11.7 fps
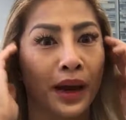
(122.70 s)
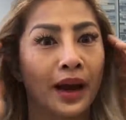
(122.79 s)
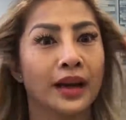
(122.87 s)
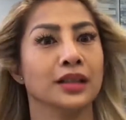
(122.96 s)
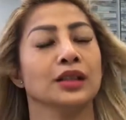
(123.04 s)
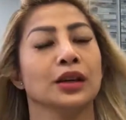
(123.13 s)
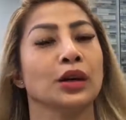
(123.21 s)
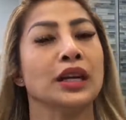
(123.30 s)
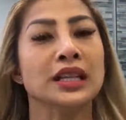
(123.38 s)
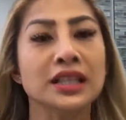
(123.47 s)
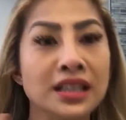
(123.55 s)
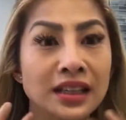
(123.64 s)
eyes look
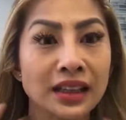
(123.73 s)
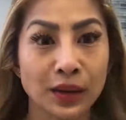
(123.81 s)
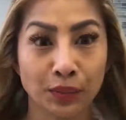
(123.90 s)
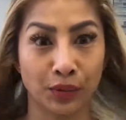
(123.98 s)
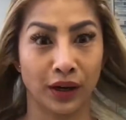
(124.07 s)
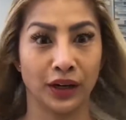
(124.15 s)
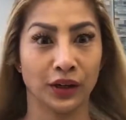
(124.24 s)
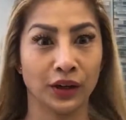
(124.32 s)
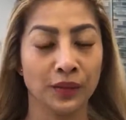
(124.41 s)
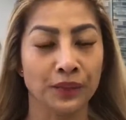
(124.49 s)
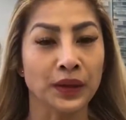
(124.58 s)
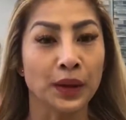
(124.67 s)
instantly brighter,
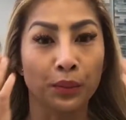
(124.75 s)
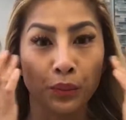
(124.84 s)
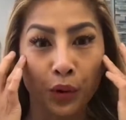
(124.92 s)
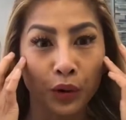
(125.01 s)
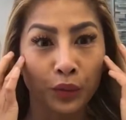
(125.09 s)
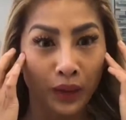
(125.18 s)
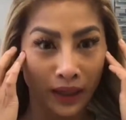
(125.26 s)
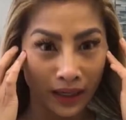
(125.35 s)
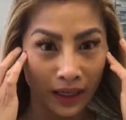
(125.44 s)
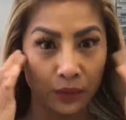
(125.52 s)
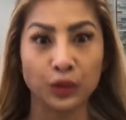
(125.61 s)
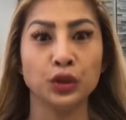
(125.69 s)
more radiant,
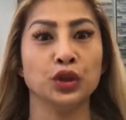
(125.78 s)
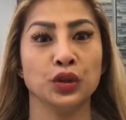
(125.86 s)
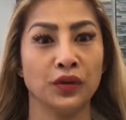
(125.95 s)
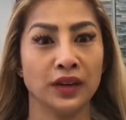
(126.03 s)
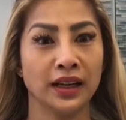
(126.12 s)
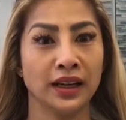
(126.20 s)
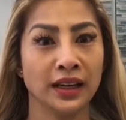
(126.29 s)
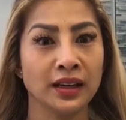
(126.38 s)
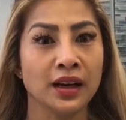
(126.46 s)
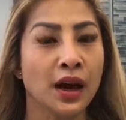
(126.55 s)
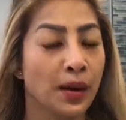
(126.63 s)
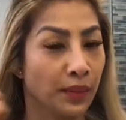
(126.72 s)
rejuvenated.
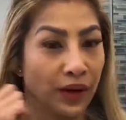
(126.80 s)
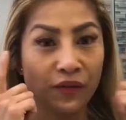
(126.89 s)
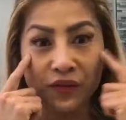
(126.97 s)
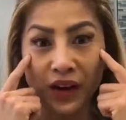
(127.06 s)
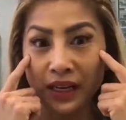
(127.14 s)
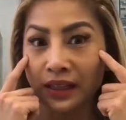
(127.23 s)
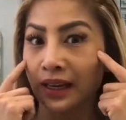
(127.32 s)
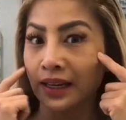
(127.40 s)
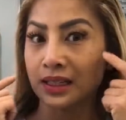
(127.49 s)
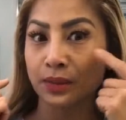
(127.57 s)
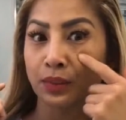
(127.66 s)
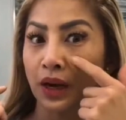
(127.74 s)
My fine lines and
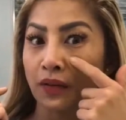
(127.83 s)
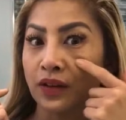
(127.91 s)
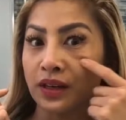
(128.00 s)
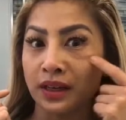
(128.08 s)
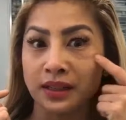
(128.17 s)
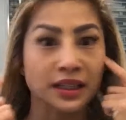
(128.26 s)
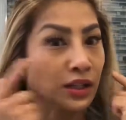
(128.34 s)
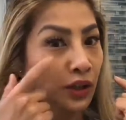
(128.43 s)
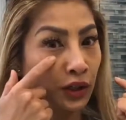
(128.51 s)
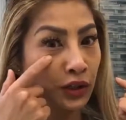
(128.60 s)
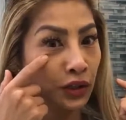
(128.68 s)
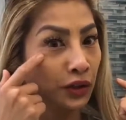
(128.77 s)
puffiness and dark
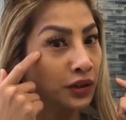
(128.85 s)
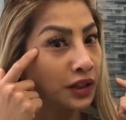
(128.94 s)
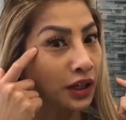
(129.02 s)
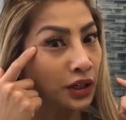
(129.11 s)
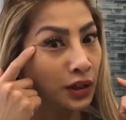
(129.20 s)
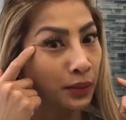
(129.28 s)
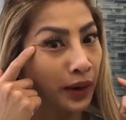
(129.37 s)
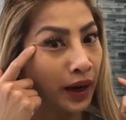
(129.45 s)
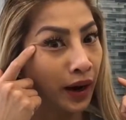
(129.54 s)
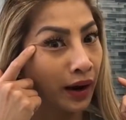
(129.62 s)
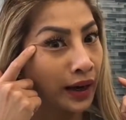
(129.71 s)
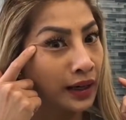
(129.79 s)
circles under my
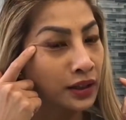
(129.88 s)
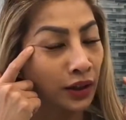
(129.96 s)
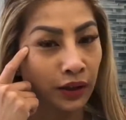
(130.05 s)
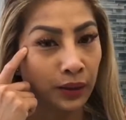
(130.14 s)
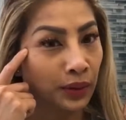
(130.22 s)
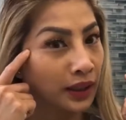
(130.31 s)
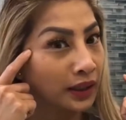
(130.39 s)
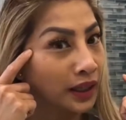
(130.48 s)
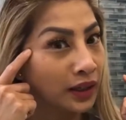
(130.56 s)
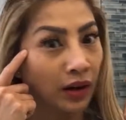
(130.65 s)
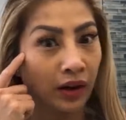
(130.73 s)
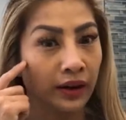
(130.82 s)
eyes are completely
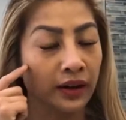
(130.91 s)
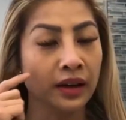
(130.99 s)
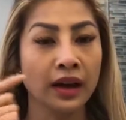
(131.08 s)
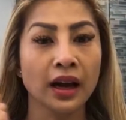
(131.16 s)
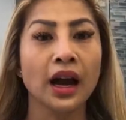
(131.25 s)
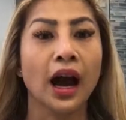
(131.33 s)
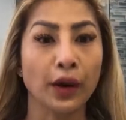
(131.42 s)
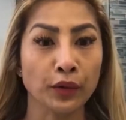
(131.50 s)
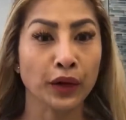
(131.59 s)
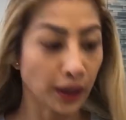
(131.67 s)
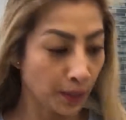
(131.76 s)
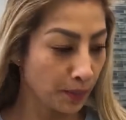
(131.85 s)
gone. I
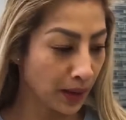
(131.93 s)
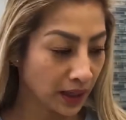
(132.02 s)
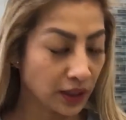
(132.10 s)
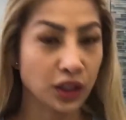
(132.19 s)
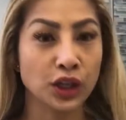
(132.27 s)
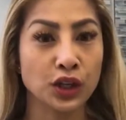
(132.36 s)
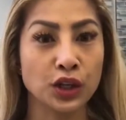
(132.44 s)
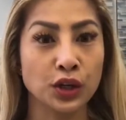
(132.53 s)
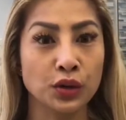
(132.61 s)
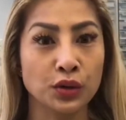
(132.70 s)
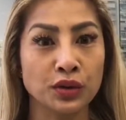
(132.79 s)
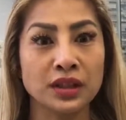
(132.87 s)
recommend to
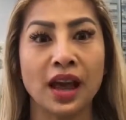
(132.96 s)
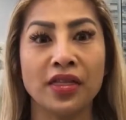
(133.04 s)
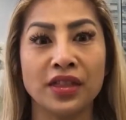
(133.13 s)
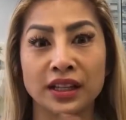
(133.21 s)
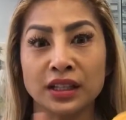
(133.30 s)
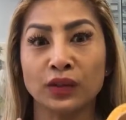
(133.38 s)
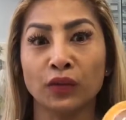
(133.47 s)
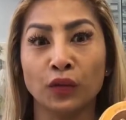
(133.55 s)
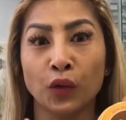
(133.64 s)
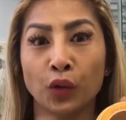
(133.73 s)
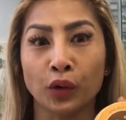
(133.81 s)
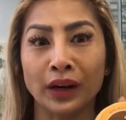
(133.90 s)
use this
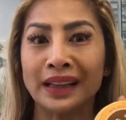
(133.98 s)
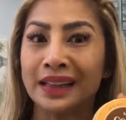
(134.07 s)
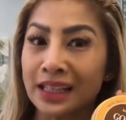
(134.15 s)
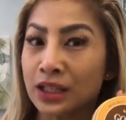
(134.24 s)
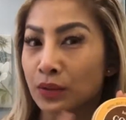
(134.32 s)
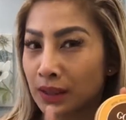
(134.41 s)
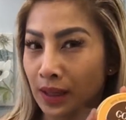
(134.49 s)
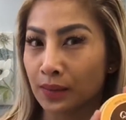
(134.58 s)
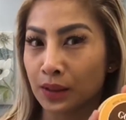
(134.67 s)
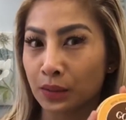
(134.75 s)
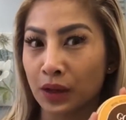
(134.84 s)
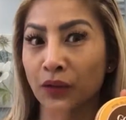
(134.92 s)
for at least 3 times a
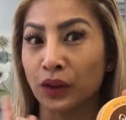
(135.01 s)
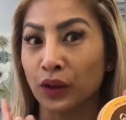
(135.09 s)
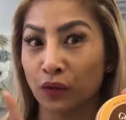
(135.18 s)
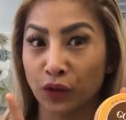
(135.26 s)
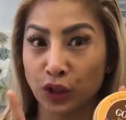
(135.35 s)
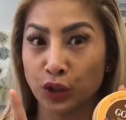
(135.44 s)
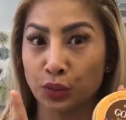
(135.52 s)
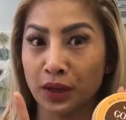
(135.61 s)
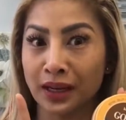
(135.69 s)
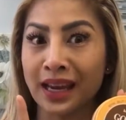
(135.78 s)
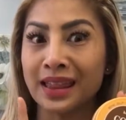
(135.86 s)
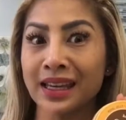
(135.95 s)
week for the first week and
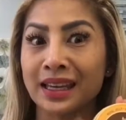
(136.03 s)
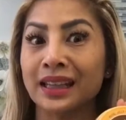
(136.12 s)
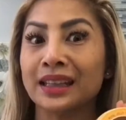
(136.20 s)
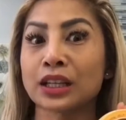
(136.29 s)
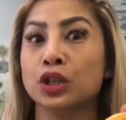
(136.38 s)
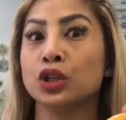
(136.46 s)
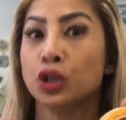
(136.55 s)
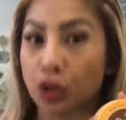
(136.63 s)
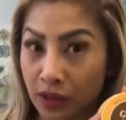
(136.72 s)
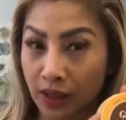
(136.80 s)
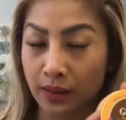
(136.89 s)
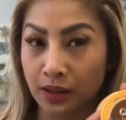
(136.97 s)
then at least 2
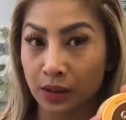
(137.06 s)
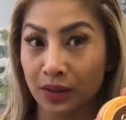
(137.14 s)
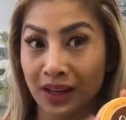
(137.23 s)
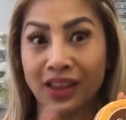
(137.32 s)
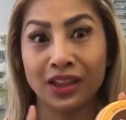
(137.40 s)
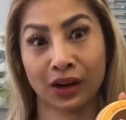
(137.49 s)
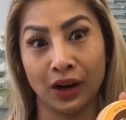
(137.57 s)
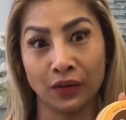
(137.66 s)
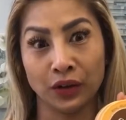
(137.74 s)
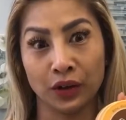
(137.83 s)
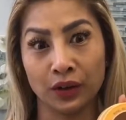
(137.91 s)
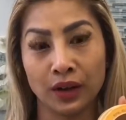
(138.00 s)
times a week thereafter.
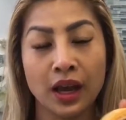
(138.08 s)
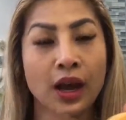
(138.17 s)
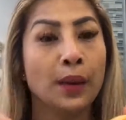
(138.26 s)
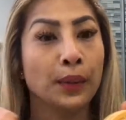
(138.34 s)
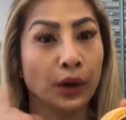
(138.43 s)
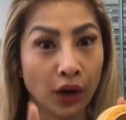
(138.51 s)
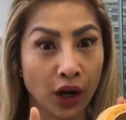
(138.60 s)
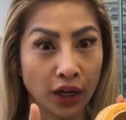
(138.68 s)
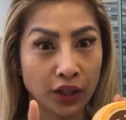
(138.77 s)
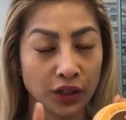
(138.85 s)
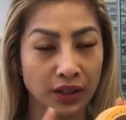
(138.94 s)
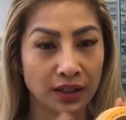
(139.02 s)

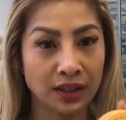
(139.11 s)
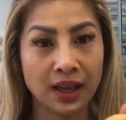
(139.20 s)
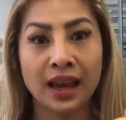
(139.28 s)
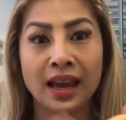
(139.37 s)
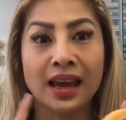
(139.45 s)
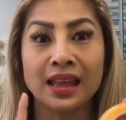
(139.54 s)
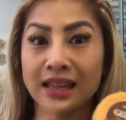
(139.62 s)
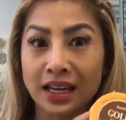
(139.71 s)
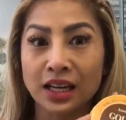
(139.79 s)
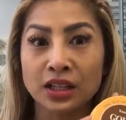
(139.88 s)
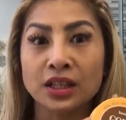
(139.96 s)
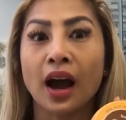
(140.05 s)
Precautions. These
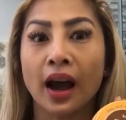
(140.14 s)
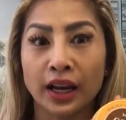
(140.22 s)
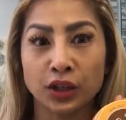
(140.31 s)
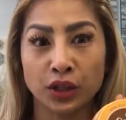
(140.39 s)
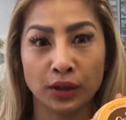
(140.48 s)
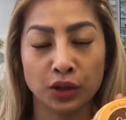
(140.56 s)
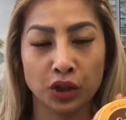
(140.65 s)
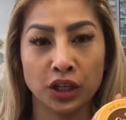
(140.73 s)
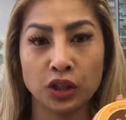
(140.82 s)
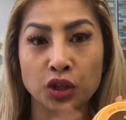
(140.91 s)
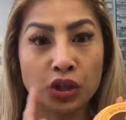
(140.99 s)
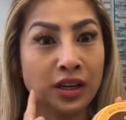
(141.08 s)
eye gel sheets
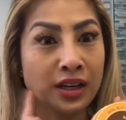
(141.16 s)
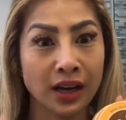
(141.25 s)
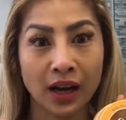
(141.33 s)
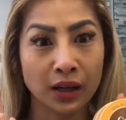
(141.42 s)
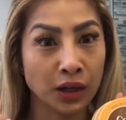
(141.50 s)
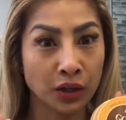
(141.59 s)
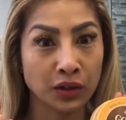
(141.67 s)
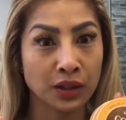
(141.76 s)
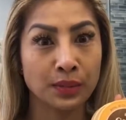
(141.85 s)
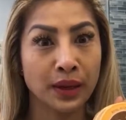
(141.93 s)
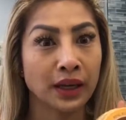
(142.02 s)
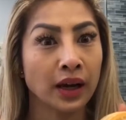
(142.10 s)
should not use to make
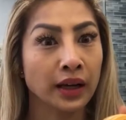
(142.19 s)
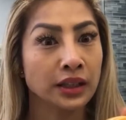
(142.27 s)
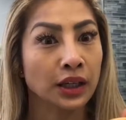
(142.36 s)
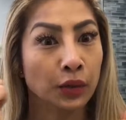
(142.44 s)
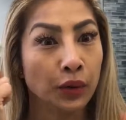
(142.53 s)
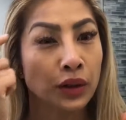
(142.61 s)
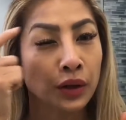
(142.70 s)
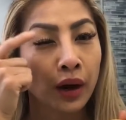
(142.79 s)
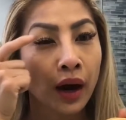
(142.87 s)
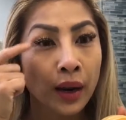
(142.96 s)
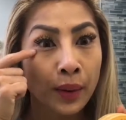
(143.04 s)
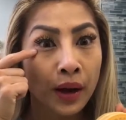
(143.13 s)
contact with your
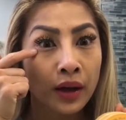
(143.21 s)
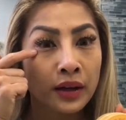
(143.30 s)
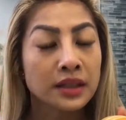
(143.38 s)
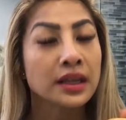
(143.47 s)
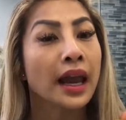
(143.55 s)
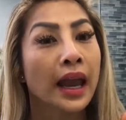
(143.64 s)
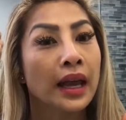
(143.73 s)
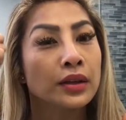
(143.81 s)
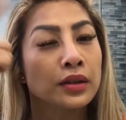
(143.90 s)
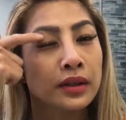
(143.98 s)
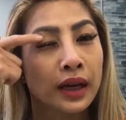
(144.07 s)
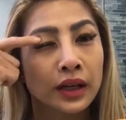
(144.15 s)
eyeballs and do
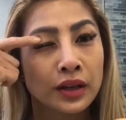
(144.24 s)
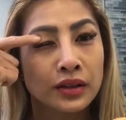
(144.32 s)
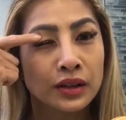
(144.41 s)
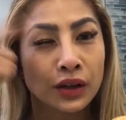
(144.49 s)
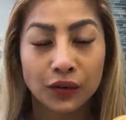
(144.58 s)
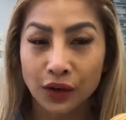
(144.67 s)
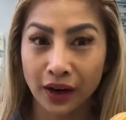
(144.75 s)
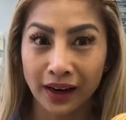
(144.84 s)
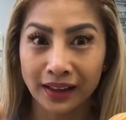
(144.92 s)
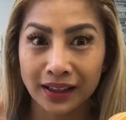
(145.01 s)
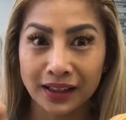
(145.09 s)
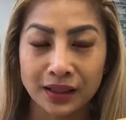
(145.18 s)
not use it over your
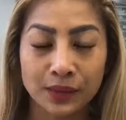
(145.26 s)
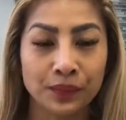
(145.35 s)
eyelids.